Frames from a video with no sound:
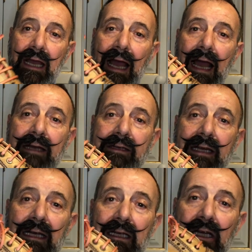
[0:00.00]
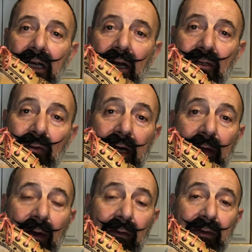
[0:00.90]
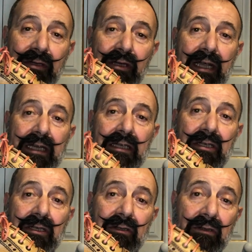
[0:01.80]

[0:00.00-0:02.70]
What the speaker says: and goes really well with jeans,